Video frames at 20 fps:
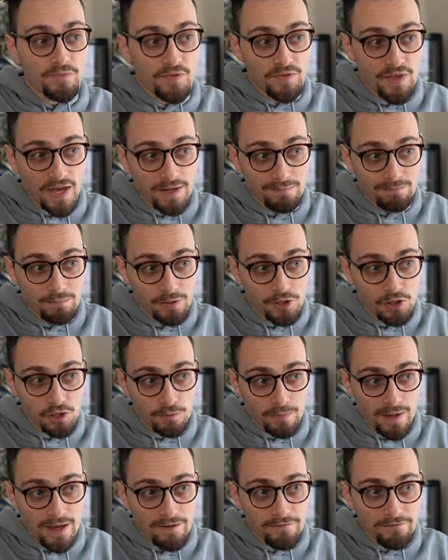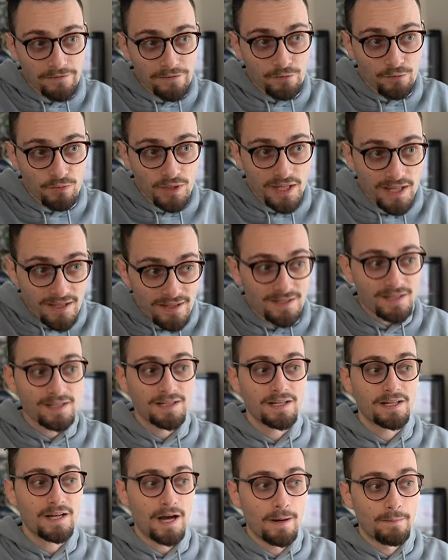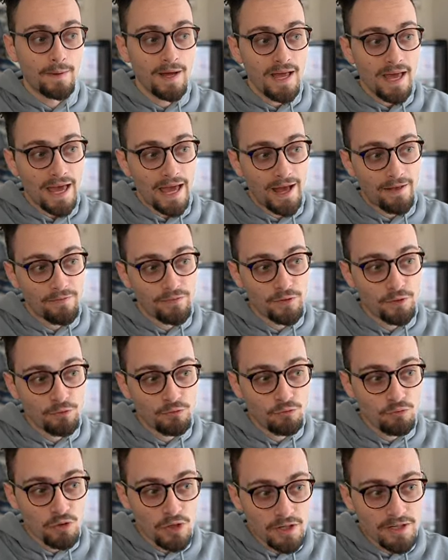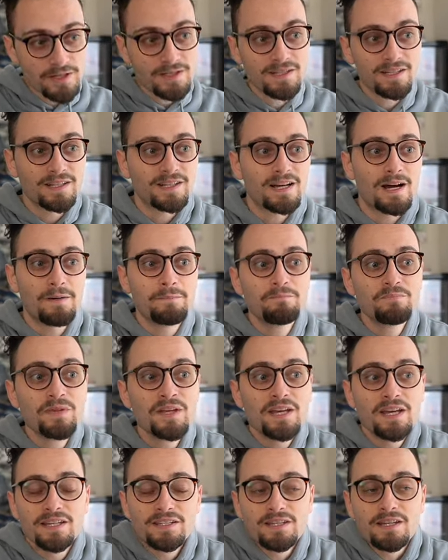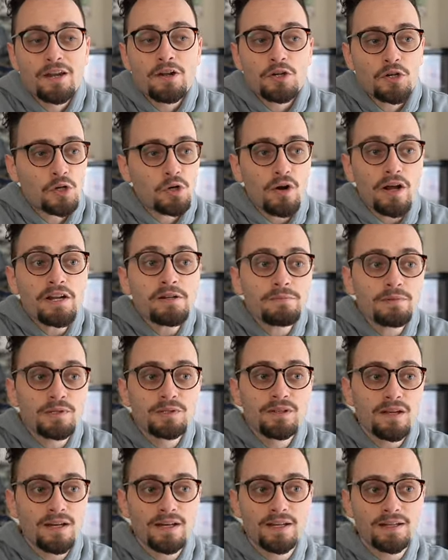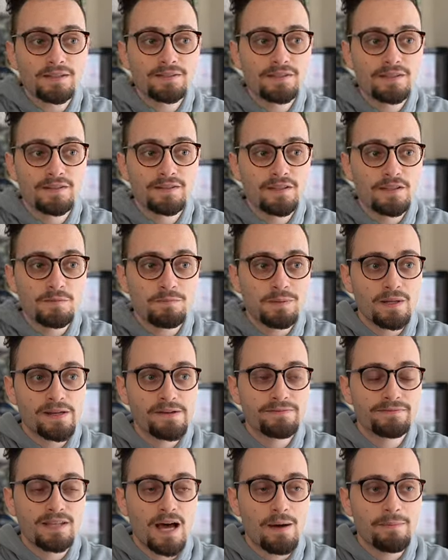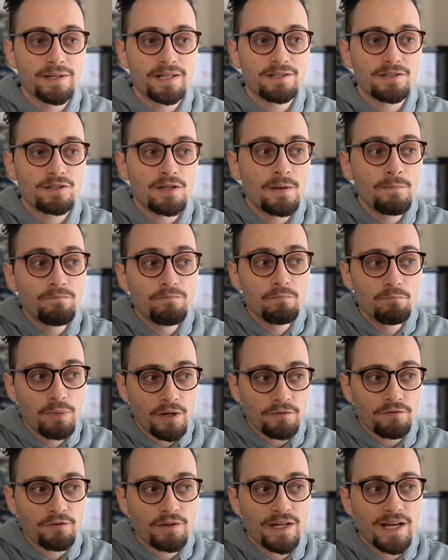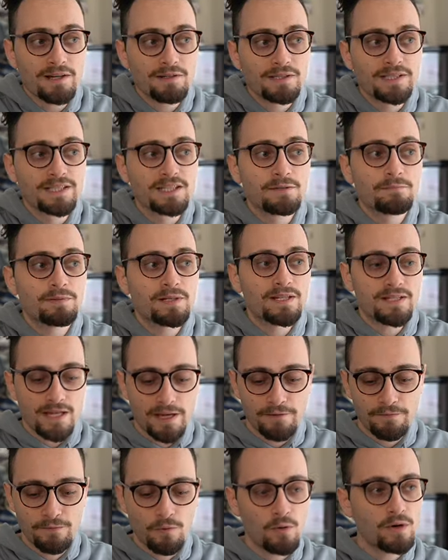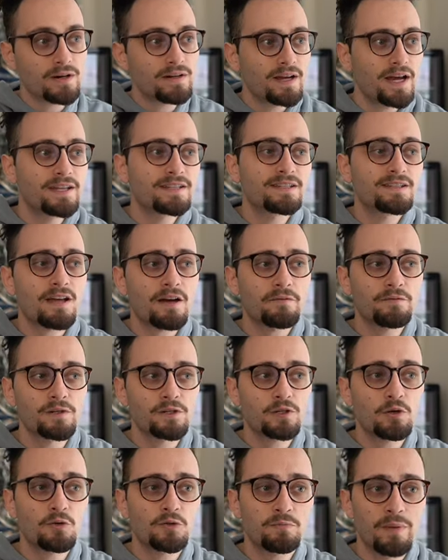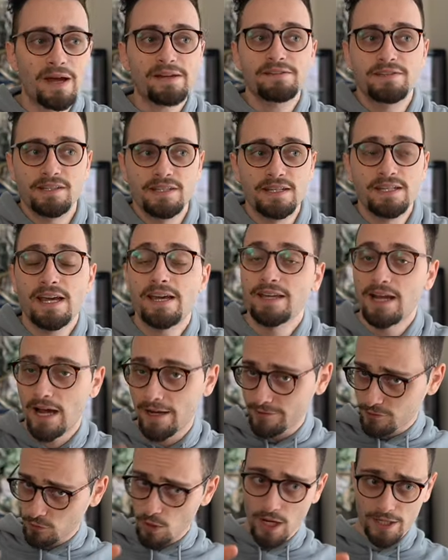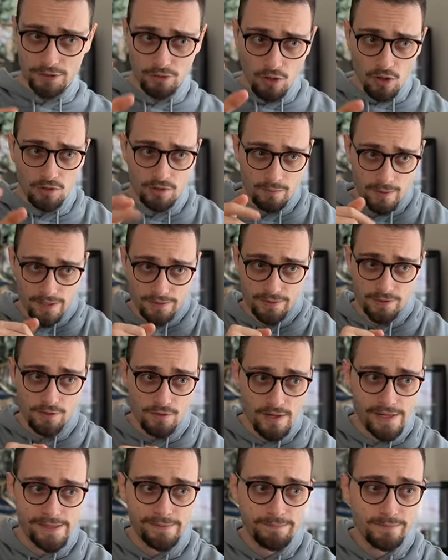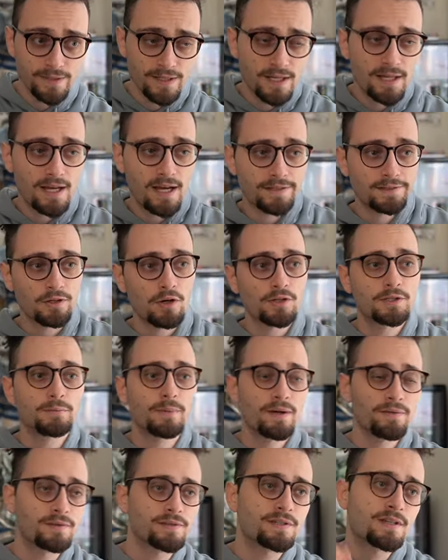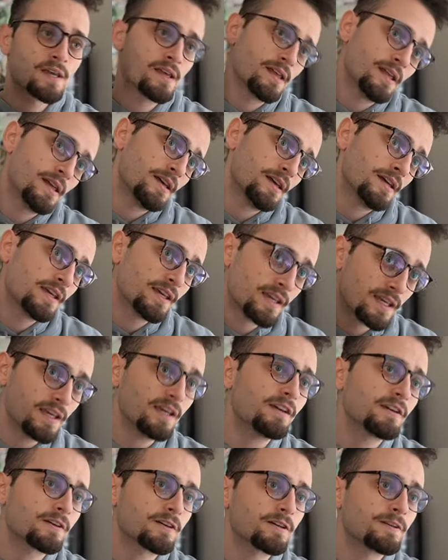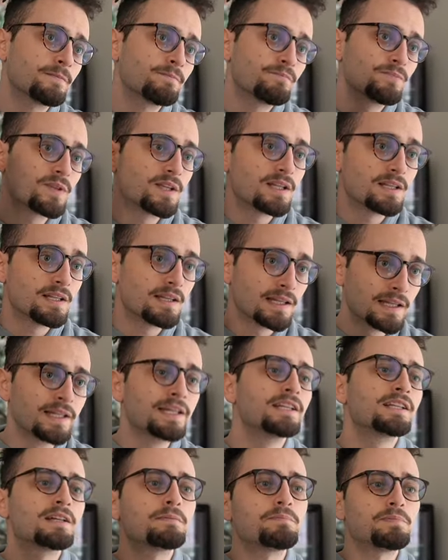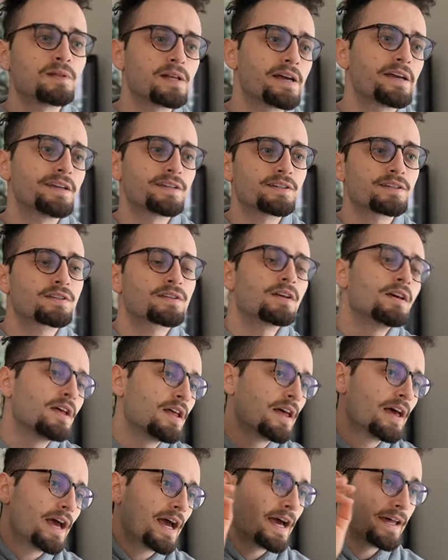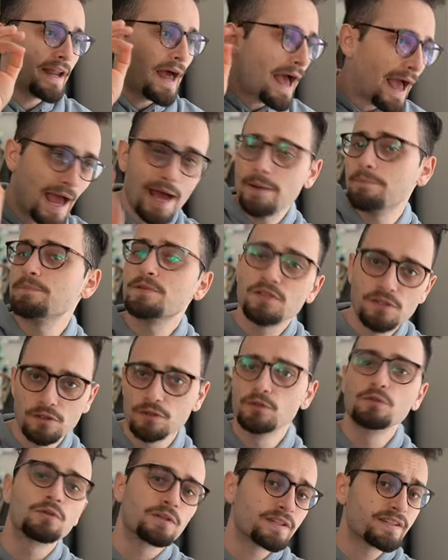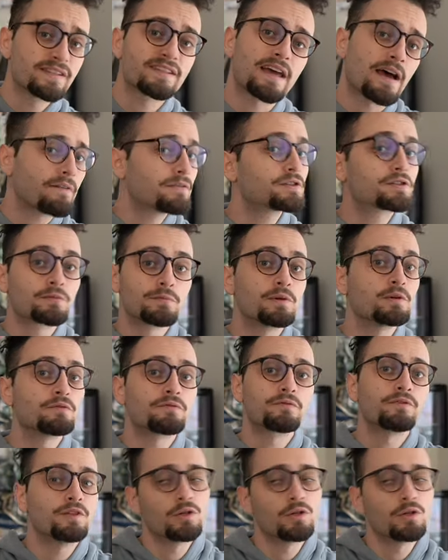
Then bishop f3 is going to come, and the rook is going to come. It's an incredible uh, display of dominance. But for now, Leela plays a4, and Stockfish goes back to e8. I, I talked about this, right? I talked about this. Here, Leela plays an absolutely savage move.